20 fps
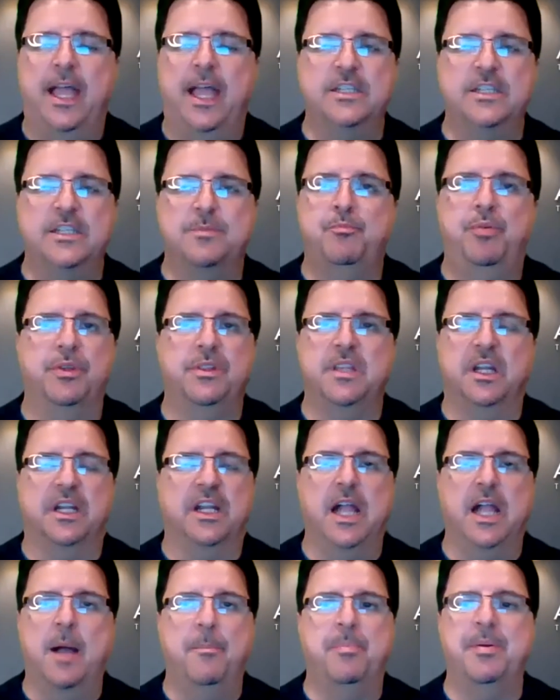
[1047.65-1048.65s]
has put the
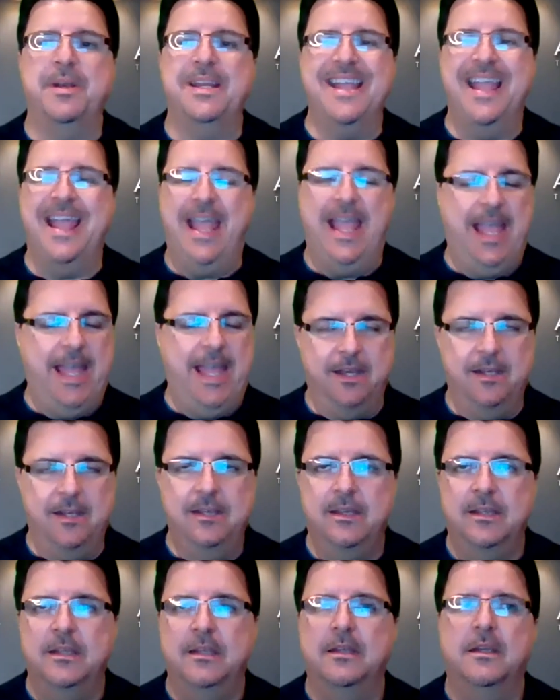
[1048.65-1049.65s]
company ahead
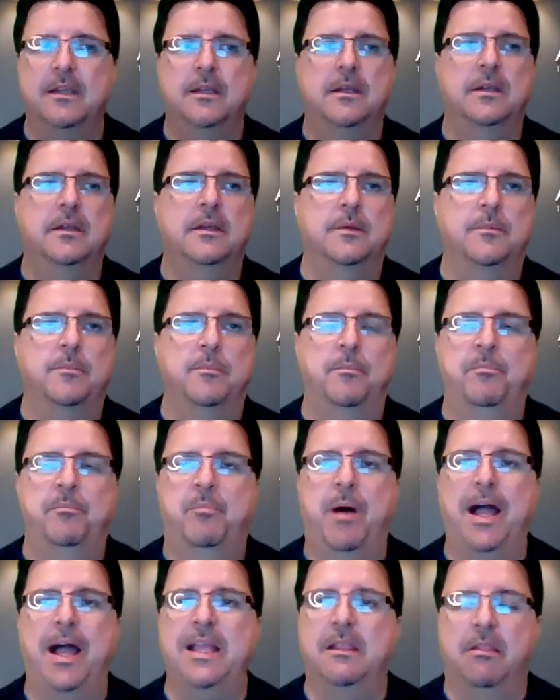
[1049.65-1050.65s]

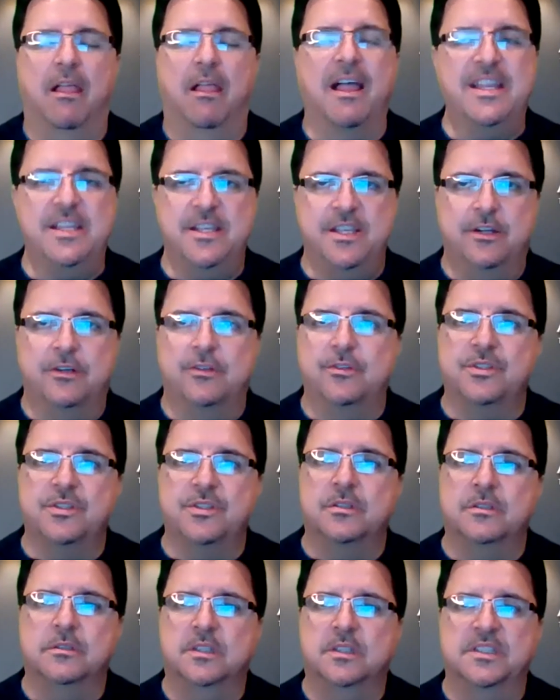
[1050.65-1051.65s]
by light years
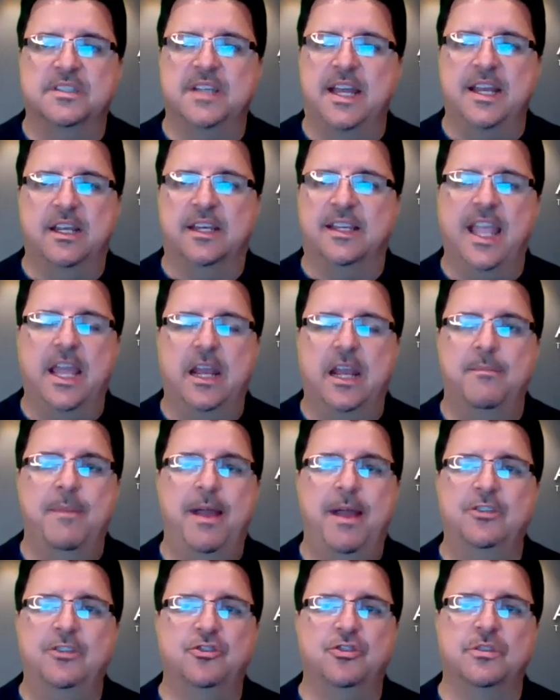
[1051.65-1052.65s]
because I can't
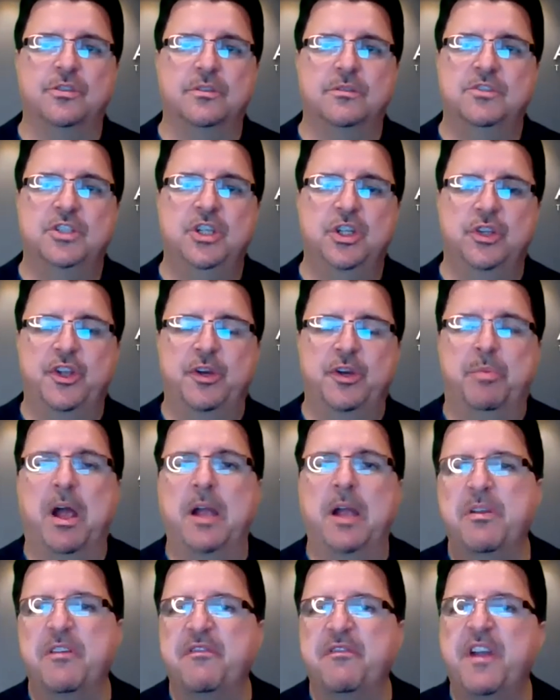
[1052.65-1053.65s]
imagine. You know, there'd
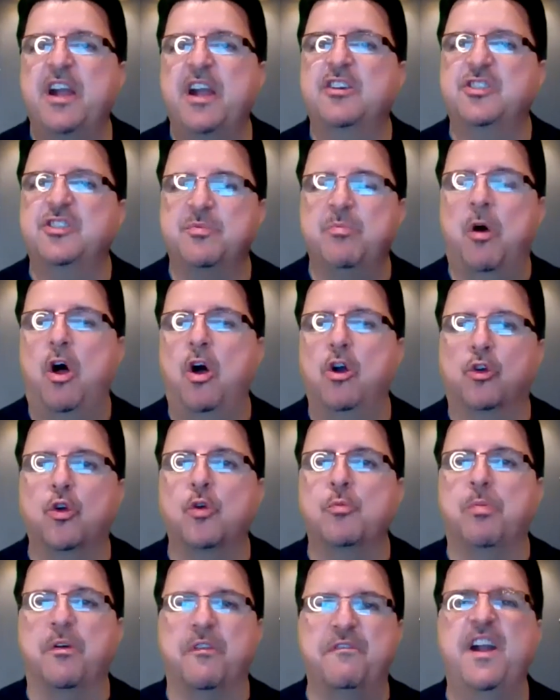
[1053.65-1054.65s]
probably be a very small
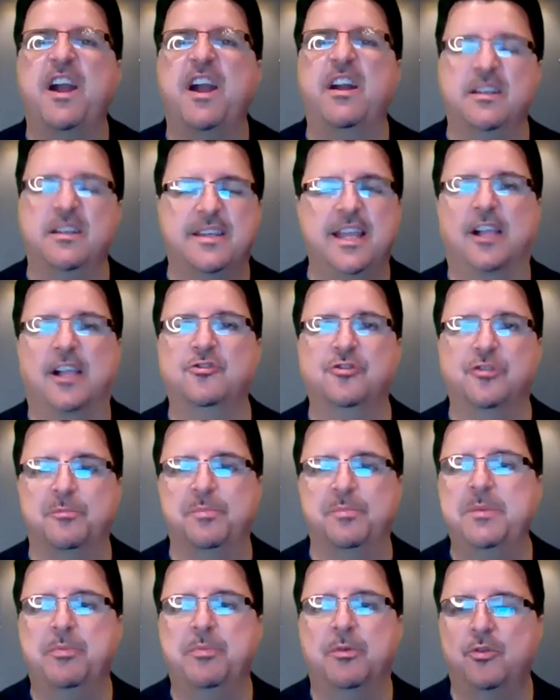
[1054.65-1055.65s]
group of very intelligent
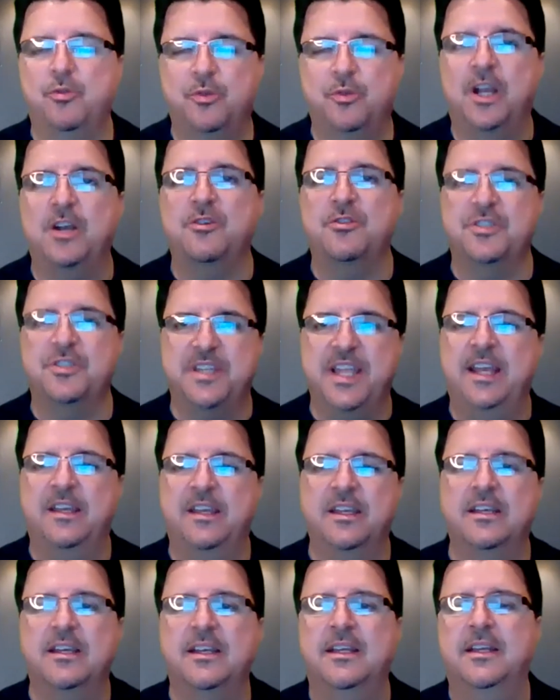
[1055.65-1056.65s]
people who would understand
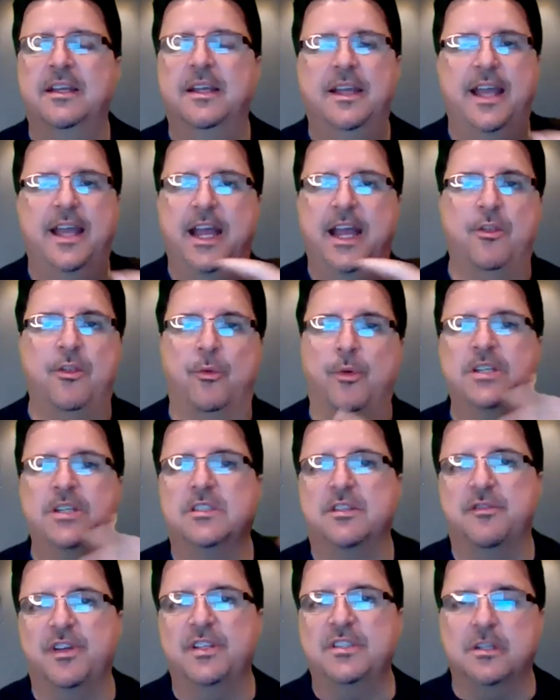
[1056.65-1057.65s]
it and the rest
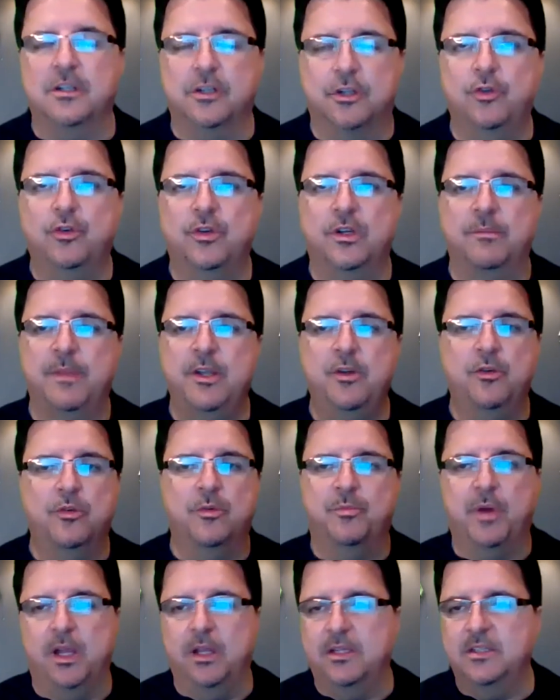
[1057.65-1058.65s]
of us, including me, would
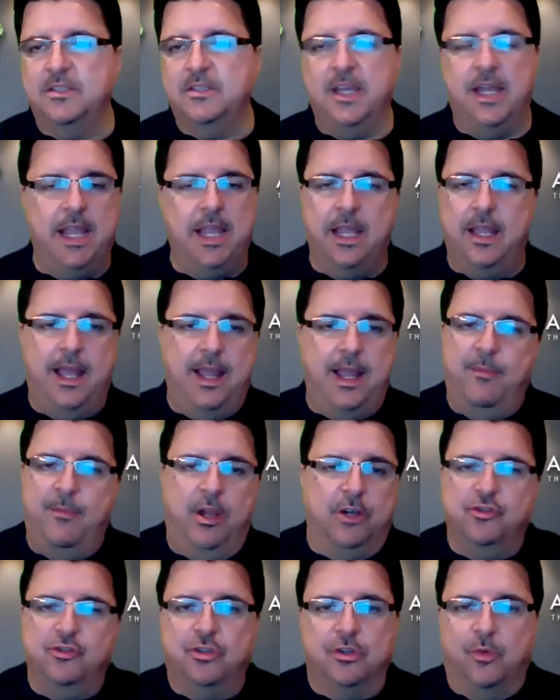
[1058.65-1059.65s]
probably say, "I'm
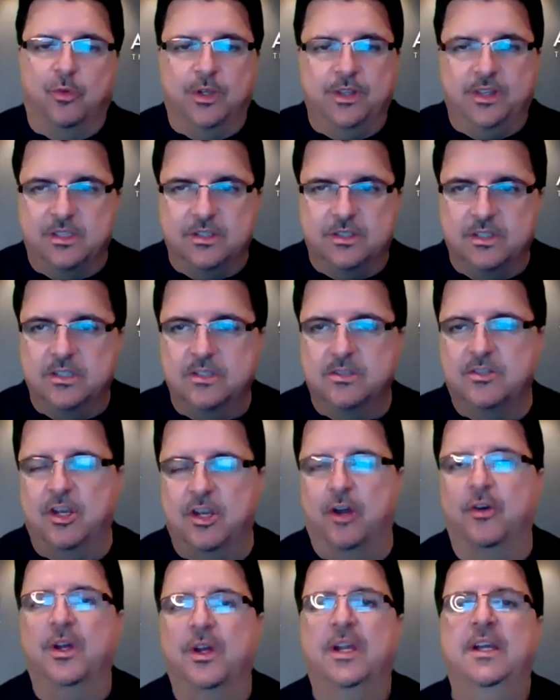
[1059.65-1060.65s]
not sure what this is."
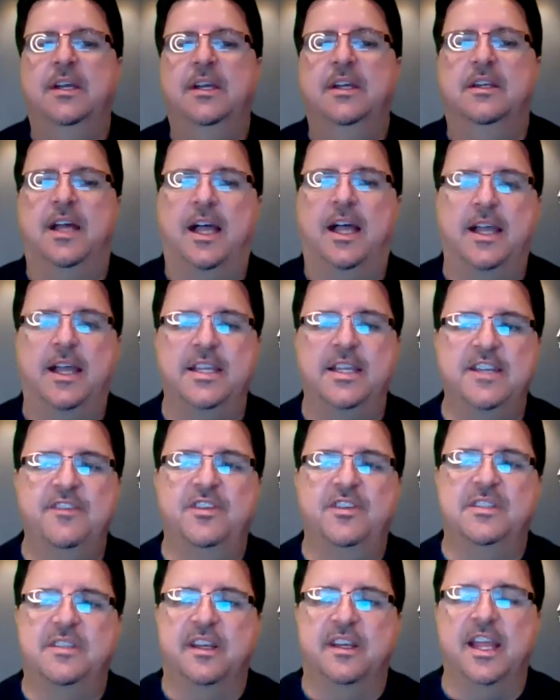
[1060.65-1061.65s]
So, uh,
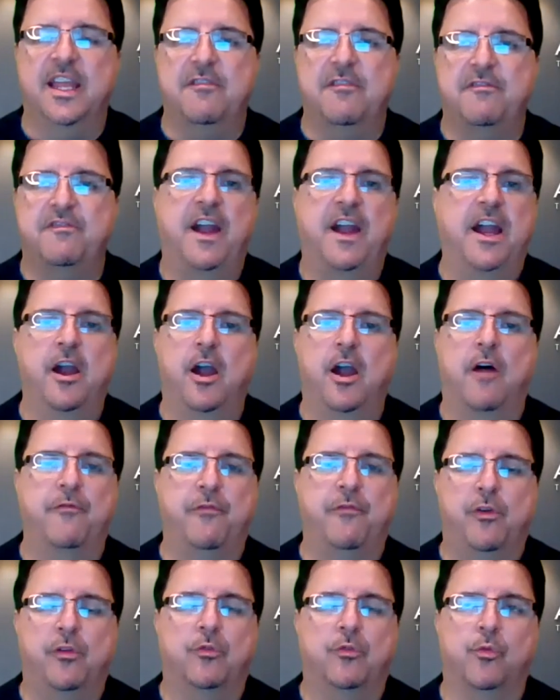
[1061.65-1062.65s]
even today, very
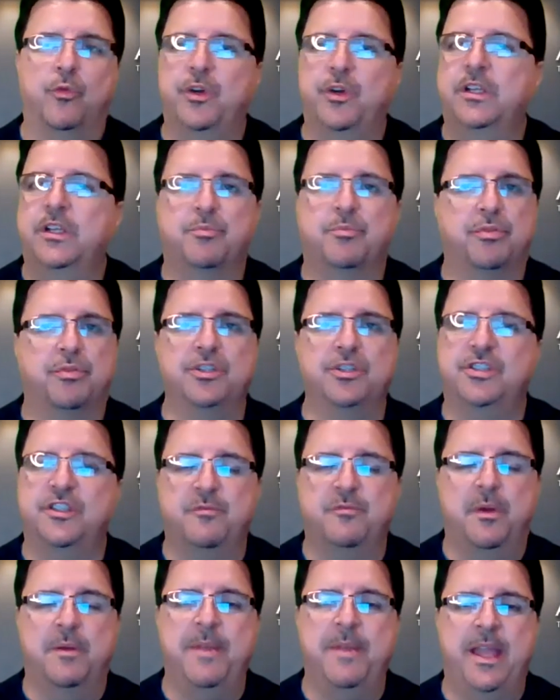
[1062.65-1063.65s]
helpful. Really
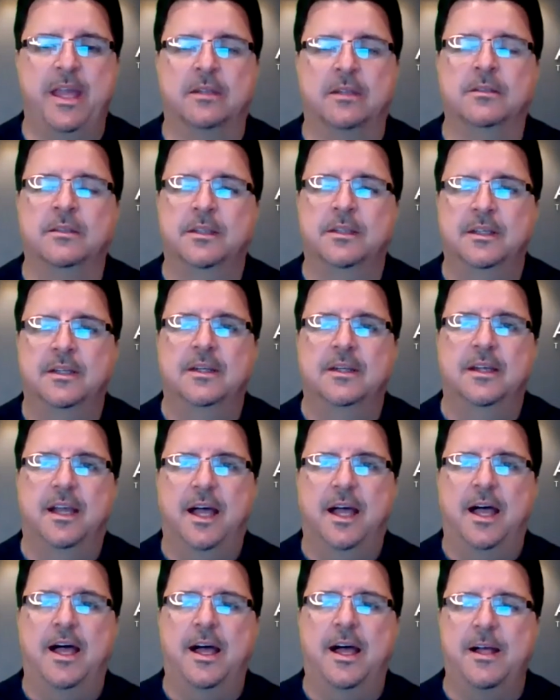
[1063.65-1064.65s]
appreciative, my man.
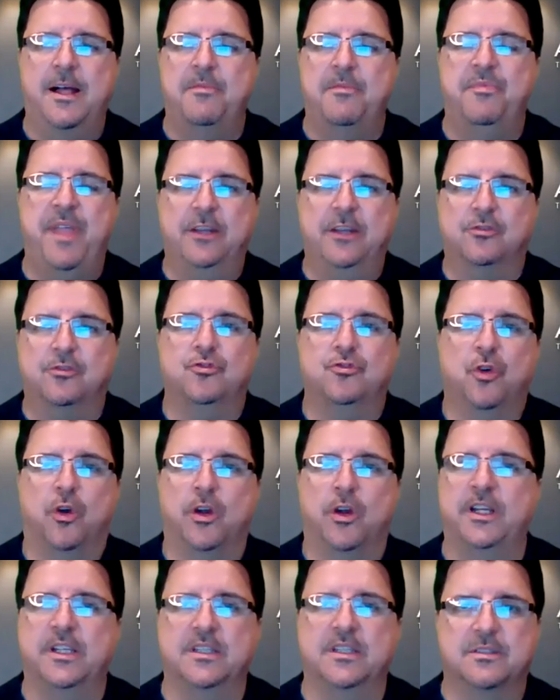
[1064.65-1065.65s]
Uh, thanks for
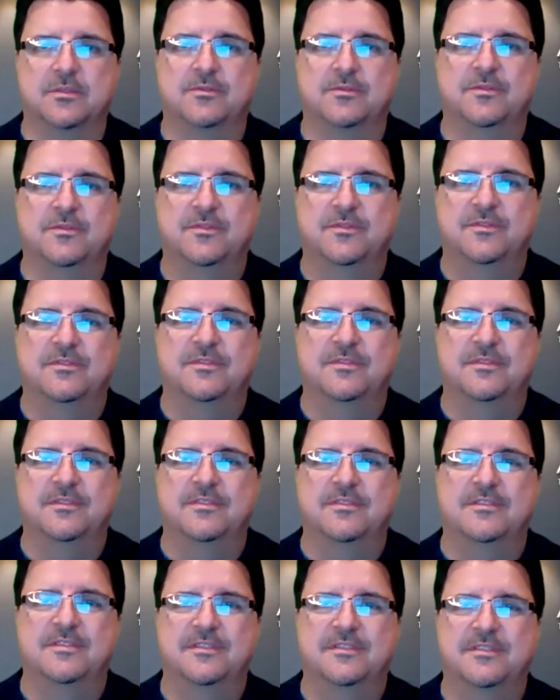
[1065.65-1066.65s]
joining us.
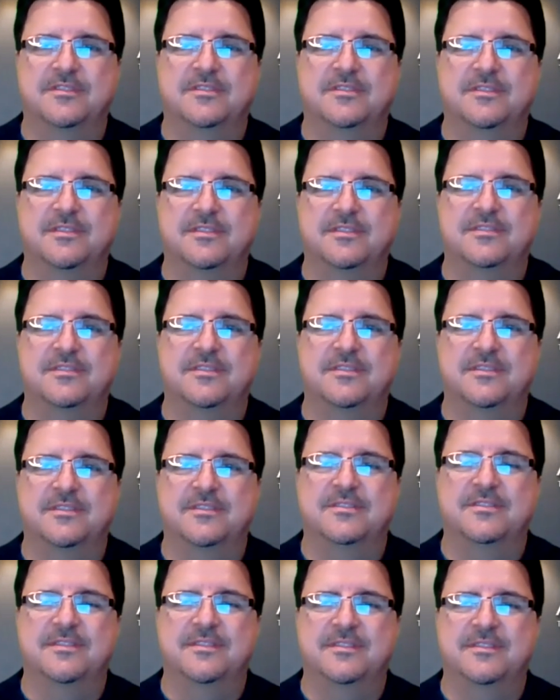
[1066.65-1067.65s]
Thank you.
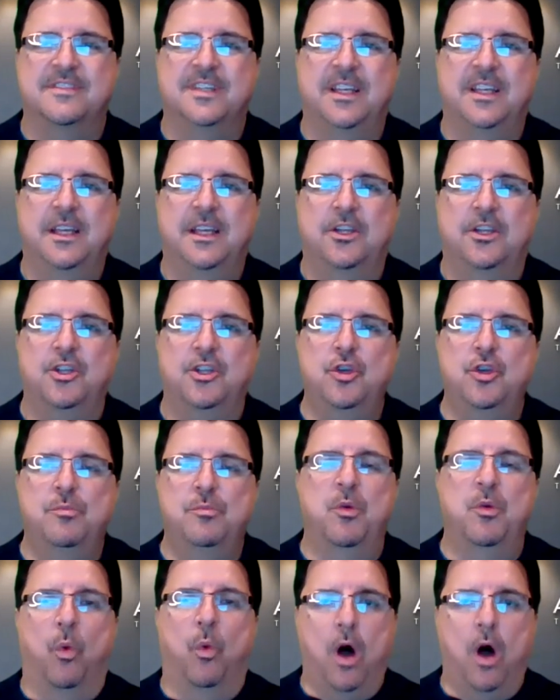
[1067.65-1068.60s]
You've been